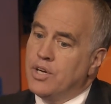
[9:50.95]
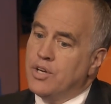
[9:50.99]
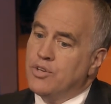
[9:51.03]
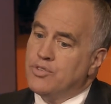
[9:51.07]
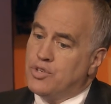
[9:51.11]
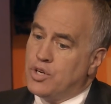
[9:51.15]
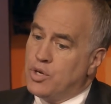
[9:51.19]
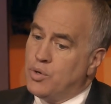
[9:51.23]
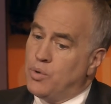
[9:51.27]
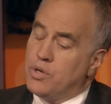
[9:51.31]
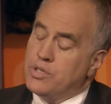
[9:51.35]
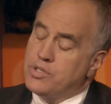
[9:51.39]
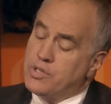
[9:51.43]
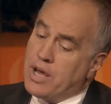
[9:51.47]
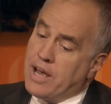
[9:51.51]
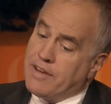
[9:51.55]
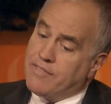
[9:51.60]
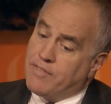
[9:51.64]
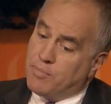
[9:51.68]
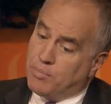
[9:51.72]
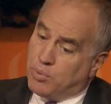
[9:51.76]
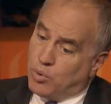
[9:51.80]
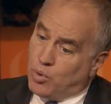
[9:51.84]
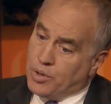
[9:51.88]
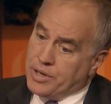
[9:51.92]
So you also have
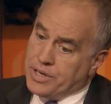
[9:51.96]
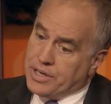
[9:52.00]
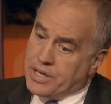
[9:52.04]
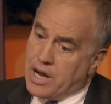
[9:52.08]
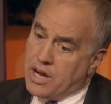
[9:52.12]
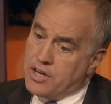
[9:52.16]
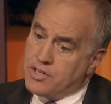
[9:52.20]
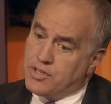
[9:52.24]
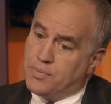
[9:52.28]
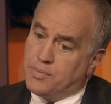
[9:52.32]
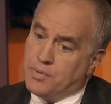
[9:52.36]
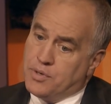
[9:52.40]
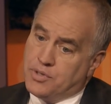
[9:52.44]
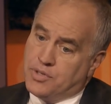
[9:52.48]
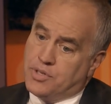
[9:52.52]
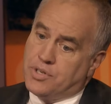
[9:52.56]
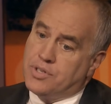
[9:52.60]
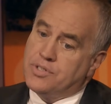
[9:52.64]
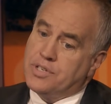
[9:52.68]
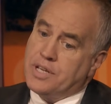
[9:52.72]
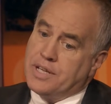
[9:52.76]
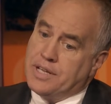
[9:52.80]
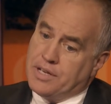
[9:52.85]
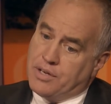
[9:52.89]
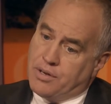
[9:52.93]
employee
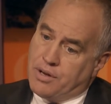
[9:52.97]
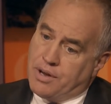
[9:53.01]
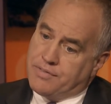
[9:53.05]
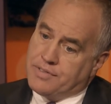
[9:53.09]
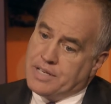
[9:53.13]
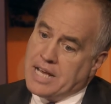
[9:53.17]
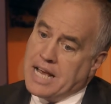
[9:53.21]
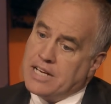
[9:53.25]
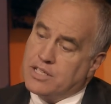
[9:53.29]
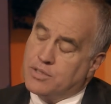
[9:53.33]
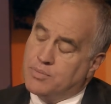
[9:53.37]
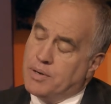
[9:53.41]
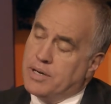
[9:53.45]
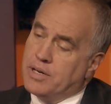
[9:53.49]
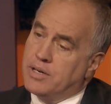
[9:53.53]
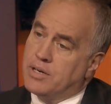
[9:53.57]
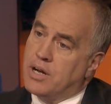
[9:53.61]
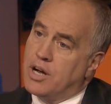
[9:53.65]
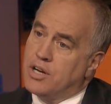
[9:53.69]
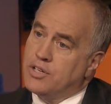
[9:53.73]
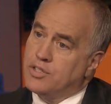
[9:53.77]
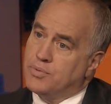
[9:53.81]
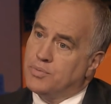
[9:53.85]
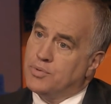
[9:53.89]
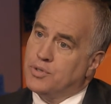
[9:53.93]
contributions, and then you have taxpayer
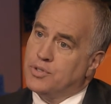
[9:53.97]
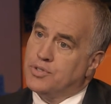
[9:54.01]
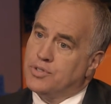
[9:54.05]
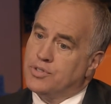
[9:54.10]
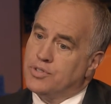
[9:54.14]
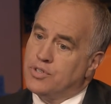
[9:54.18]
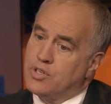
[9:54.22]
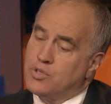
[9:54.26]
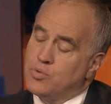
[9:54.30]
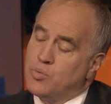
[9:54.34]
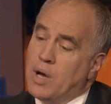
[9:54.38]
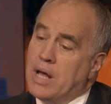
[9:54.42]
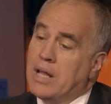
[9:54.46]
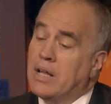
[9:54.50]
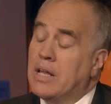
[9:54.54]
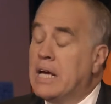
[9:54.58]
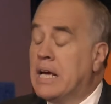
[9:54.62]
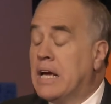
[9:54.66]
contributions uh-huh. as well.